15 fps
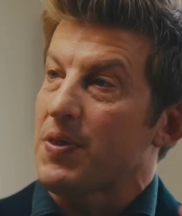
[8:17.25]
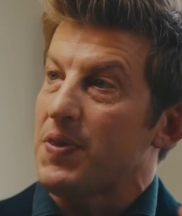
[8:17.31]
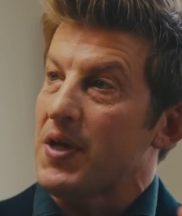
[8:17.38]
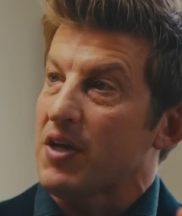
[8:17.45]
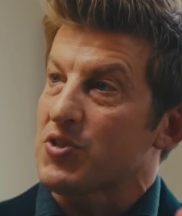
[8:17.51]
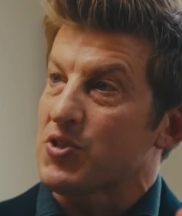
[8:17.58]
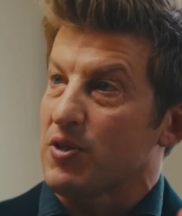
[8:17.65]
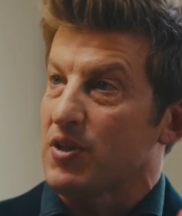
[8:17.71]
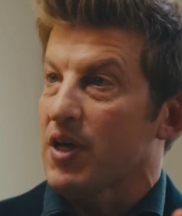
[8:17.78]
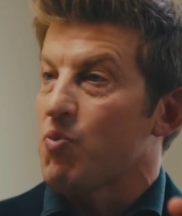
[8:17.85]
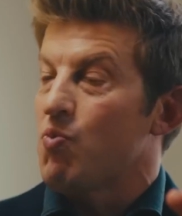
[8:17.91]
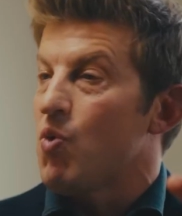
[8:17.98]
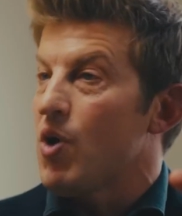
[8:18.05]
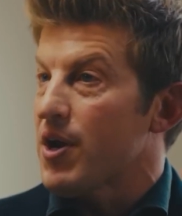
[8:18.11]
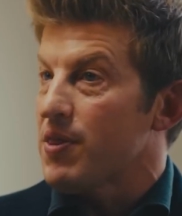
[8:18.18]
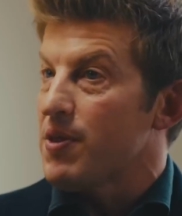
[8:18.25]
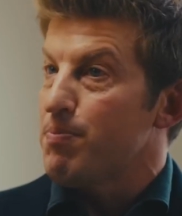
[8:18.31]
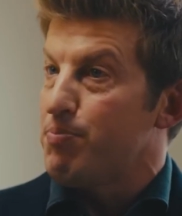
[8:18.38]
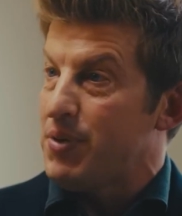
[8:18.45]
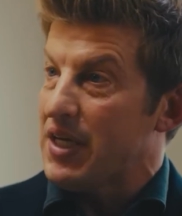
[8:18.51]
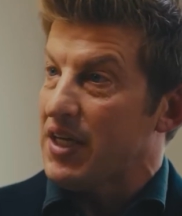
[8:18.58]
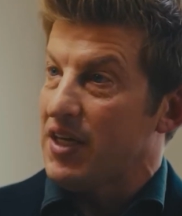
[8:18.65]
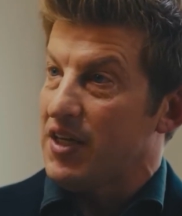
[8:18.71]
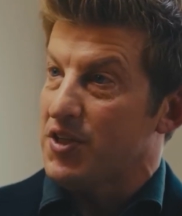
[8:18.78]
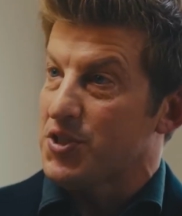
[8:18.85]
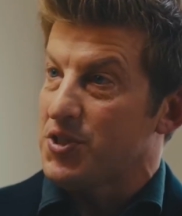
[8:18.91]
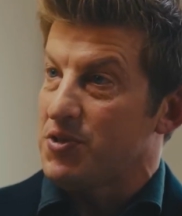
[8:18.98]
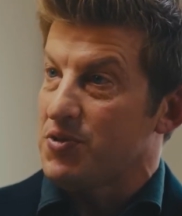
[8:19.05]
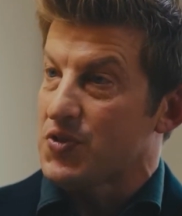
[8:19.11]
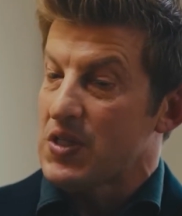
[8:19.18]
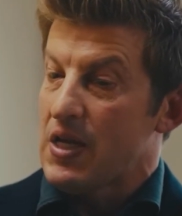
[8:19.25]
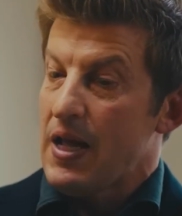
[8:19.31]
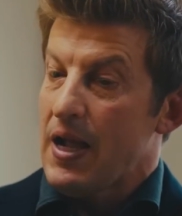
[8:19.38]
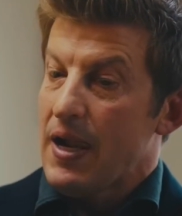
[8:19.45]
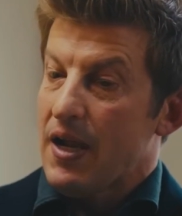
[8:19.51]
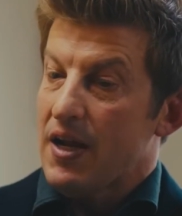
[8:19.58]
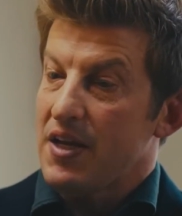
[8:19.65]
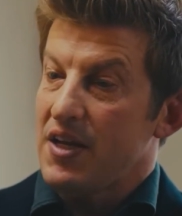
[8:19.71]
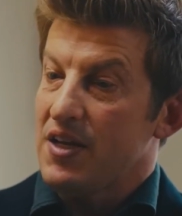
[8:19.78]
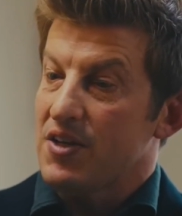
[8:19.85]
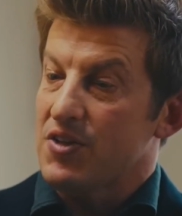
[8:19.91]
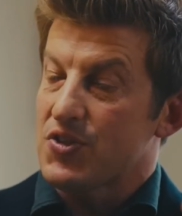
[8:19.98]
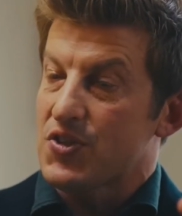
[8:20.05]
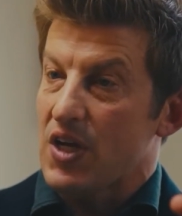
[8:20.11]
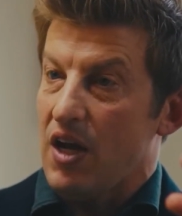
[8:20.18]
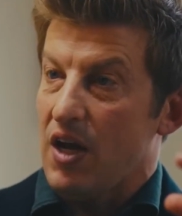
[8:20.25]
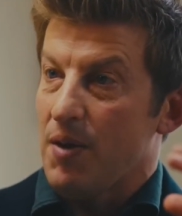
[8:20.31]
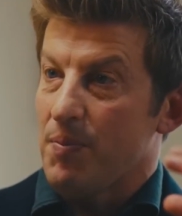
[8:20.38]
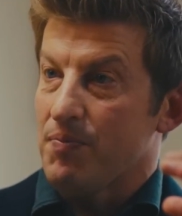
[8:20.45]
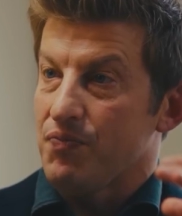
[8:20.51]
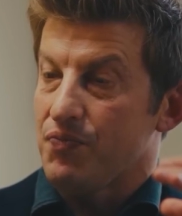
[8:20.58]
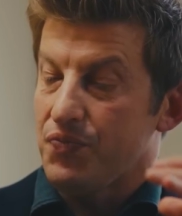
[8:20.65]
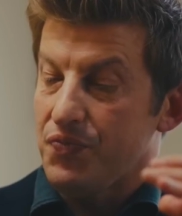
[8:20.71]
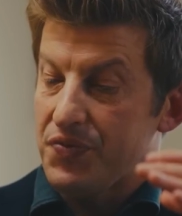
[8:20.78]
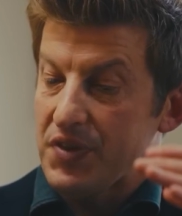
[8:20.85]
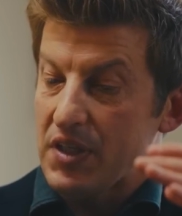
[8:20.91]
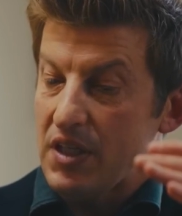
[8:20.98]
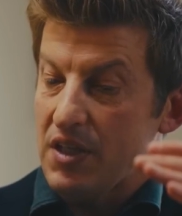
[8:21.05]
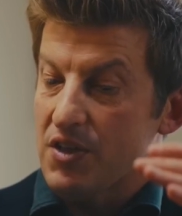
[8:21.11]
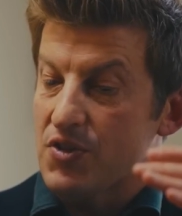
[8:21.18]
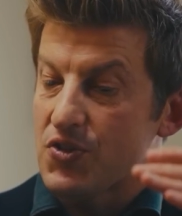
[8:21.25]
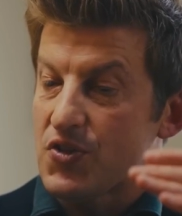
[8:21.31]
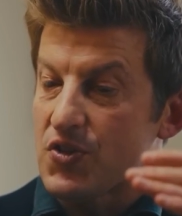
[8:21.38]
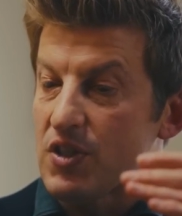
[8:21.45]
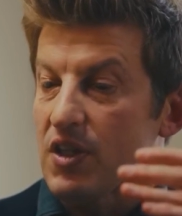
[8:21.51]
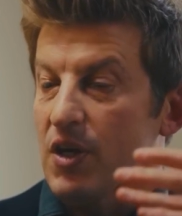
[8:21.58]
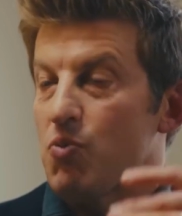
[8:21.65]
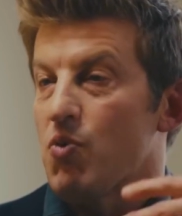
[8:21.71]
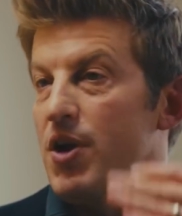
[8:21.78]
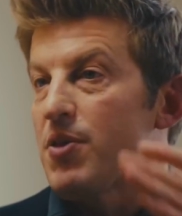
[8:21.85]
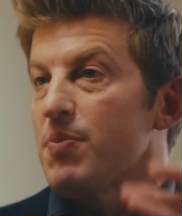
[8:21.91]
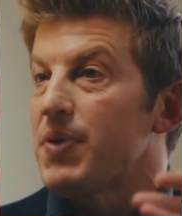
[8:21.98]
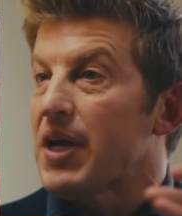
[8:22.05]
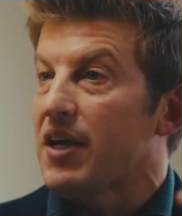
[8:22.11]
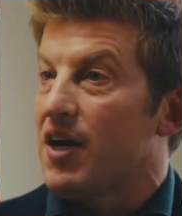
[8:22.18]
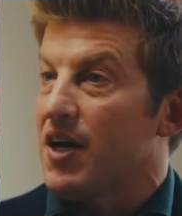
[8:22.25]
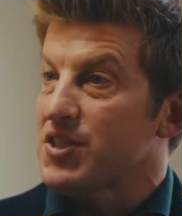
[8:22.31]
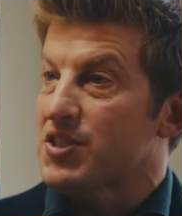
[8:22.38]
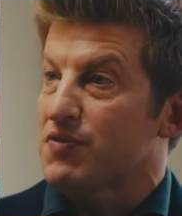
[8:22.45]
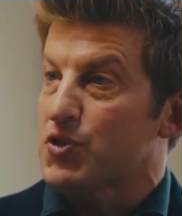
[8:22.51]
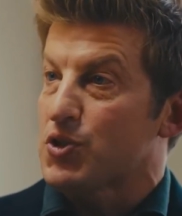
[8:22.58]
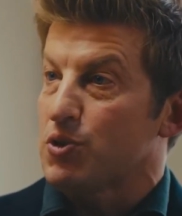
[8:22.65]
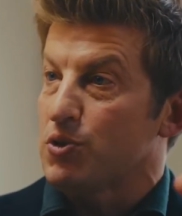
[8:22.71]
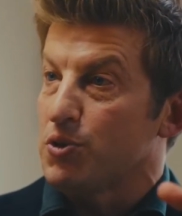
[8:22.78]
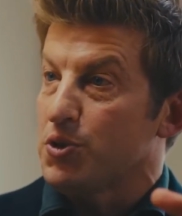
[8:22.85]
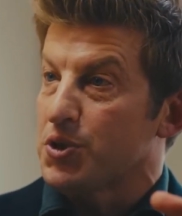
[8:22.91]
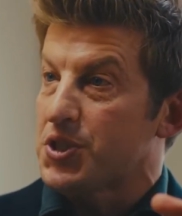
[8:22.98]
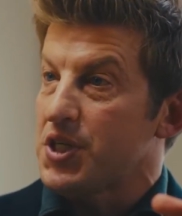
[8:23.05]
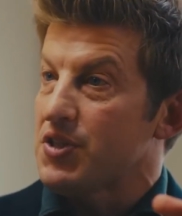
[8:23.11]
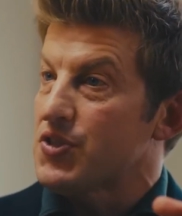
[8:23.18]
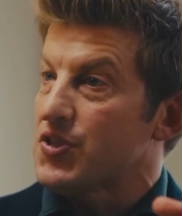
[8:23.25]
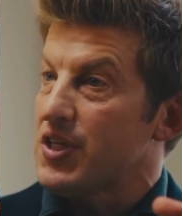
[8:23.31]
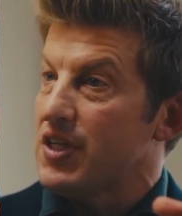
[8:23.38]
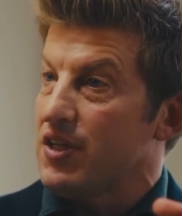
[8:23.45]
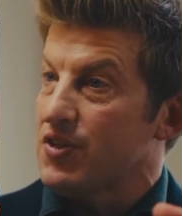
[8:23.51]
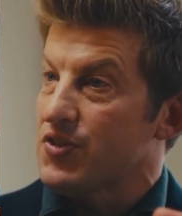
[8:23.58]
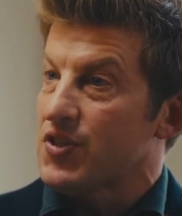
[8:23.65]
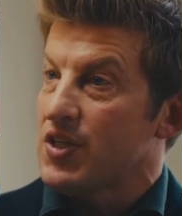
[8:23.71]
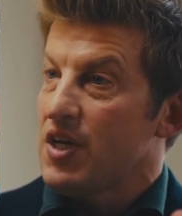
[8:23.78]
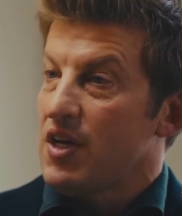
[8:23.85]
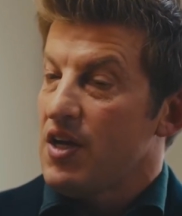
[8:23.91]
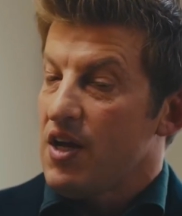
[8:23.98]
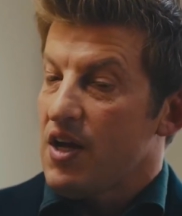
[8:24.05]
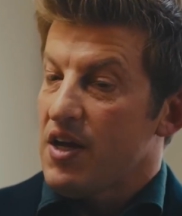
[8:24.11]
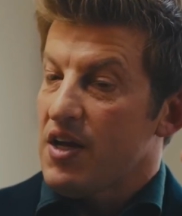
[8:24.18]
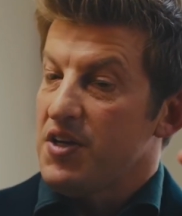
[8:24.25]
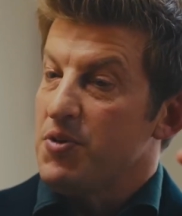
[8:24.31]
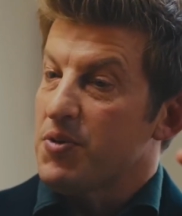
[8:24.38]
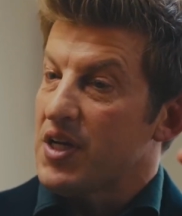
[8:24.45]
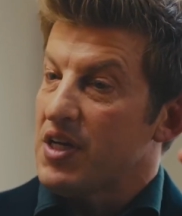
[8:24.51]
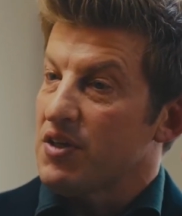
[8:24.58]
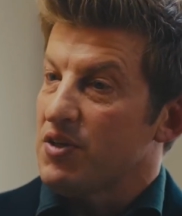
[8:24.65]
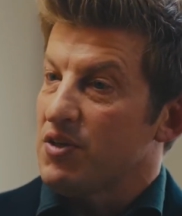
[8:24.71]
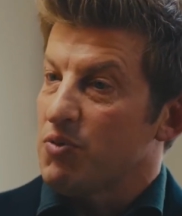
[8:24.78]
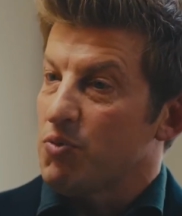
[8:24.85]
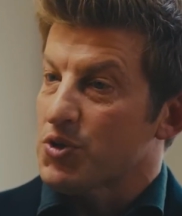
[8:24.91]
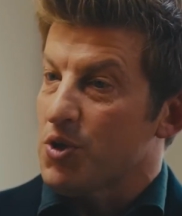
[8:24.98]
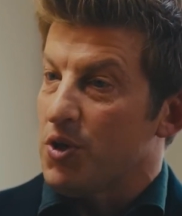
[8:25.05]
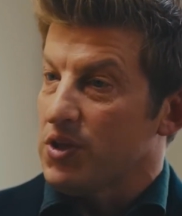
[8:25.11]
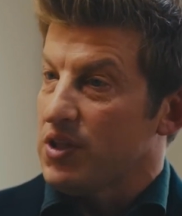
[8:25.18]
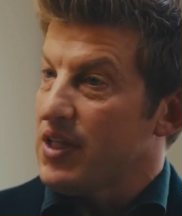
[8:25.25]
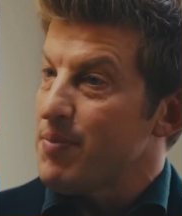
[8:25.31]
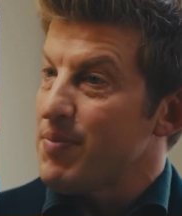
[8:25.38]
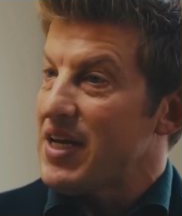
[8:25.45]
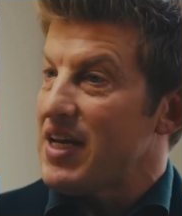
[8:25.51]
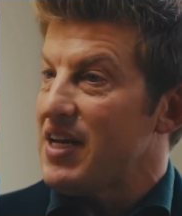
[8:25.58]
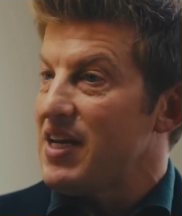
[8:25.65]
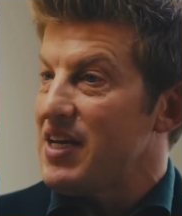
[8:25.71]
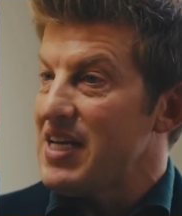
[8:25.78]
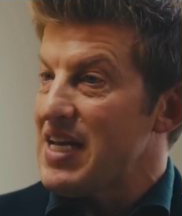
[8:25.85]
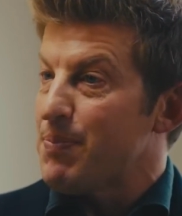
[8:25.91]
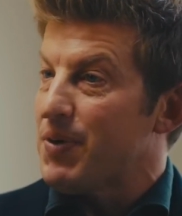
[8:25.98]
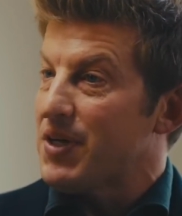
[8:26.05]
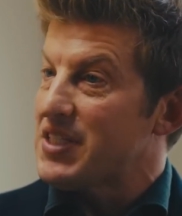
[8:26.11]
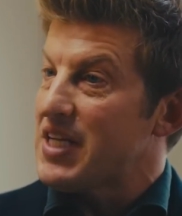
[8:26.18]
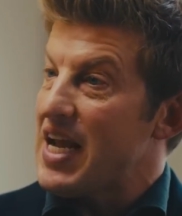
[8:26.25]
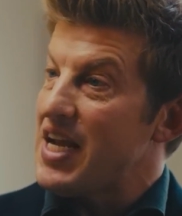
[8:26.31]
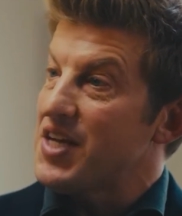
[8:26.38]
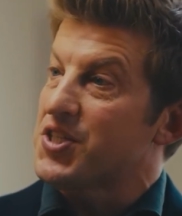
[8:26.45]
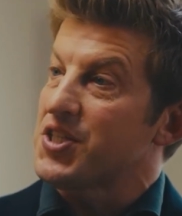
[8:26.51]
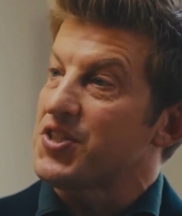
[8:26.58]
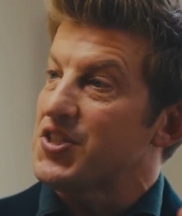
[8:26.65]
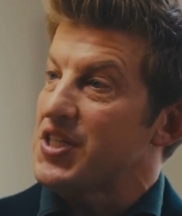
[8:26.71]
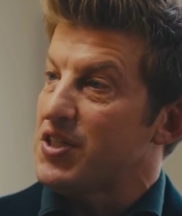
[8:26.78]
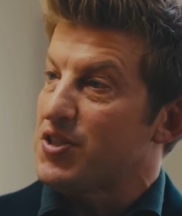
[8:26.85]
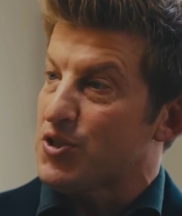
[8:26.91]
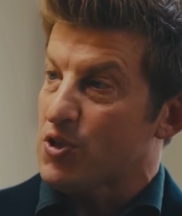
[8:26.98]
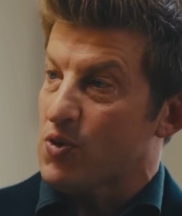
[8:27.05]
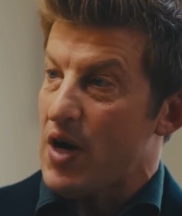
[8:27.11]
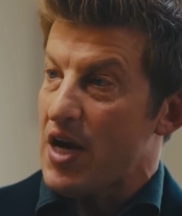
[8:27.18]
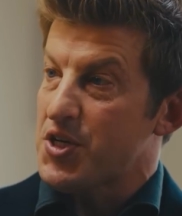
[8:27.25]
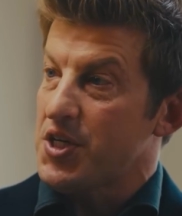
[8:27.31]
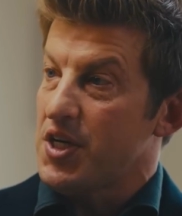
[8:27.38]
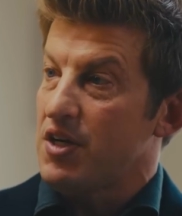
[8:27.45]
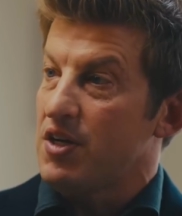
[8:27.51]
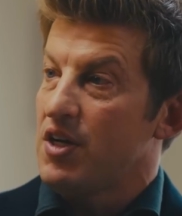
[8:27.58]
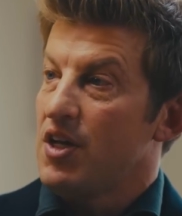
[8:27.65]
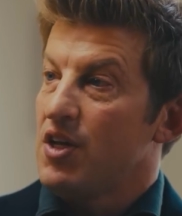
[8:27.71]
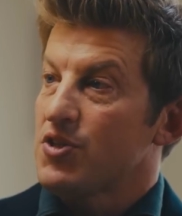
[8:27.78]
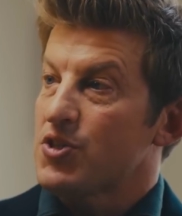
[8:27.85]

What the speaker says: things are like one of the big issues is like one of the big kinds of solutions is you can what's called limit NEPA to agency discretion.